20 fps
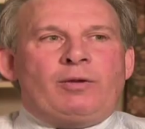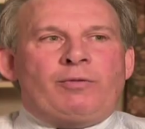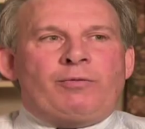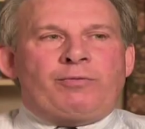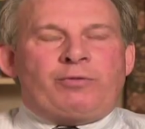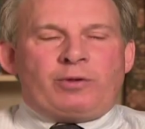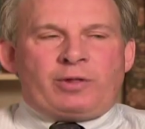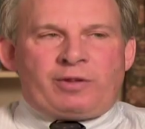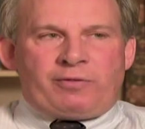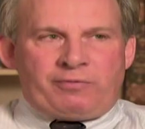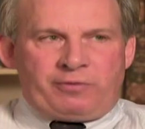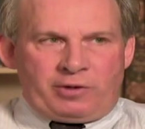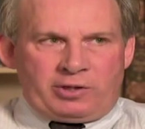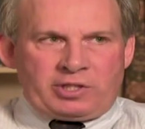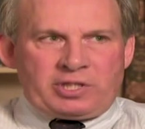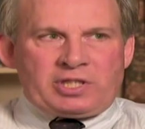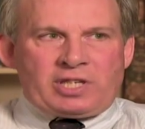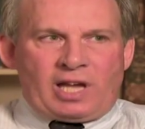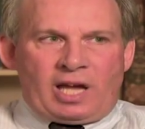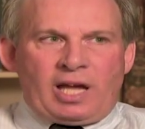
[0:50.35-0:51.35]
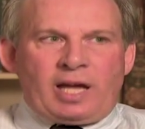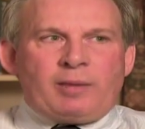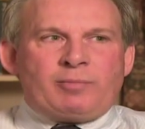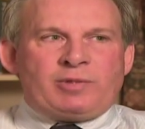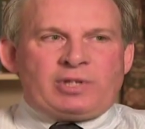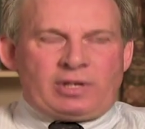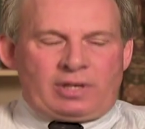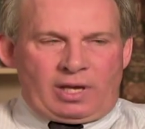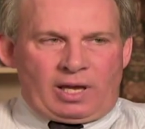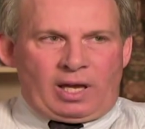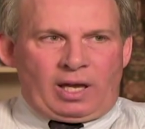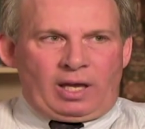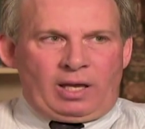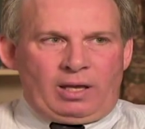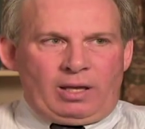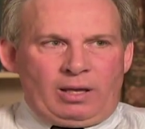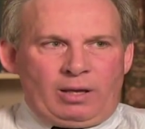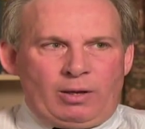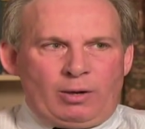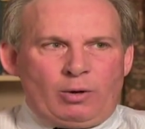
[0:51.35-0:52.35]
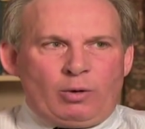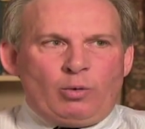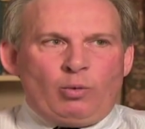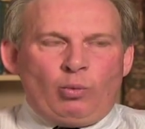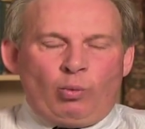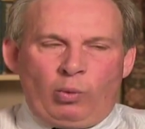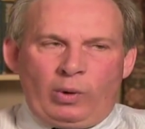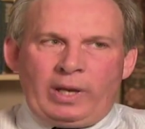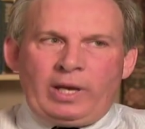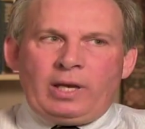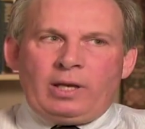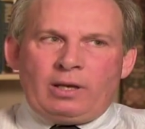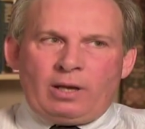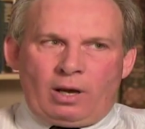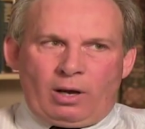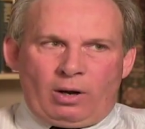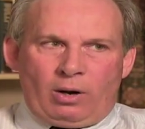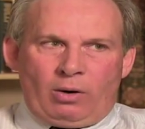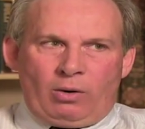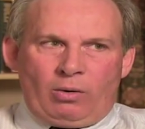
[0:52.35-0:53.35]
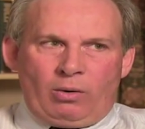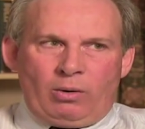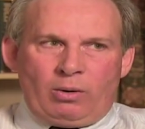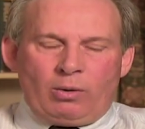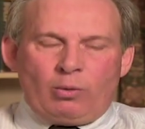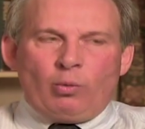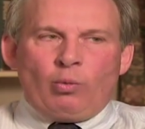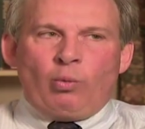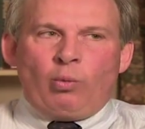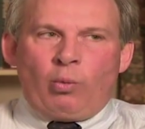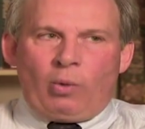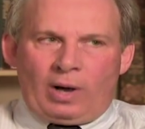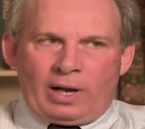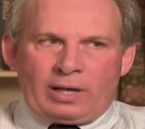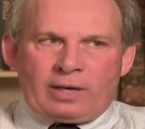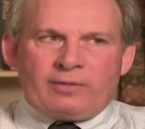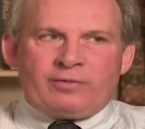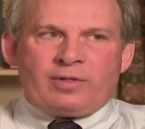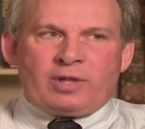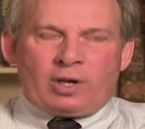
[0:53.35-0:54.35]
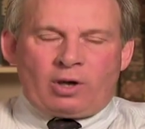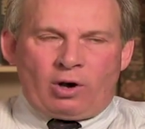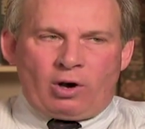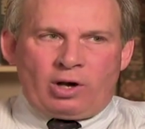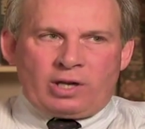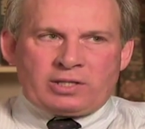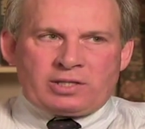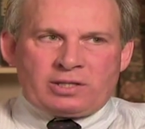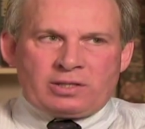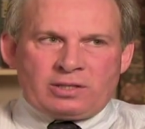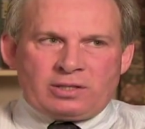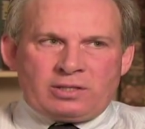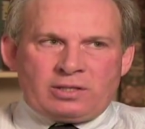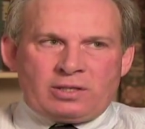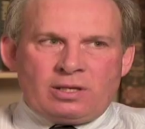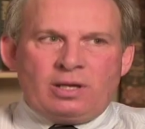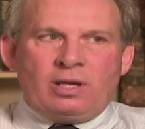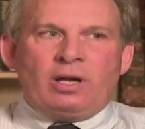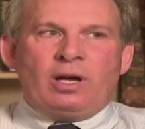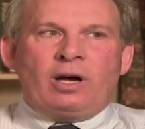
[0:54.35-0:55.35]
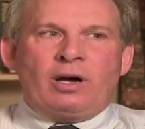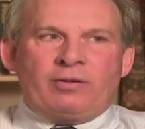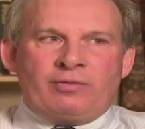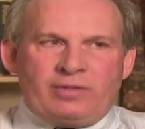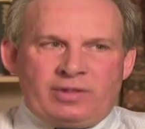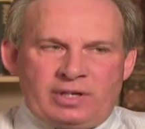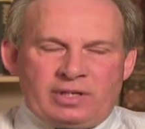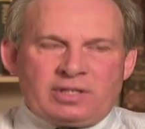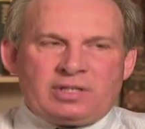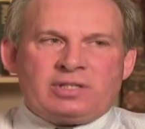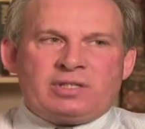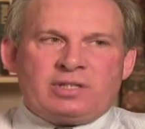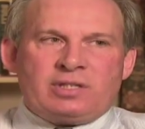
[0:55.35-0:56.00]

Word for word: For the first time today, we know one of the causes of this